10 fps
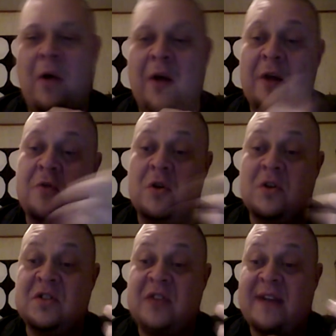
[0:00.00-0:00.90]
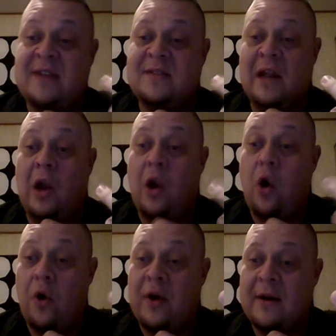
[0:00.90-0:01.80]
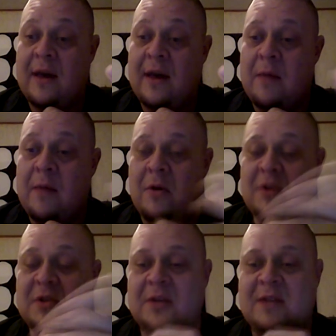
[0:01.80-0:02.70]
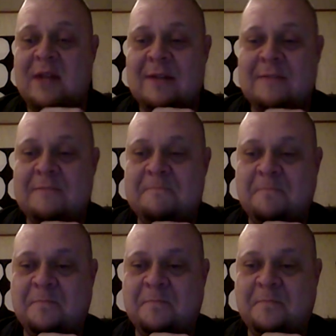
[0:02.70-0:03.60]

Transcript: And of course, text and lore in a game also does that. Mm-hmm.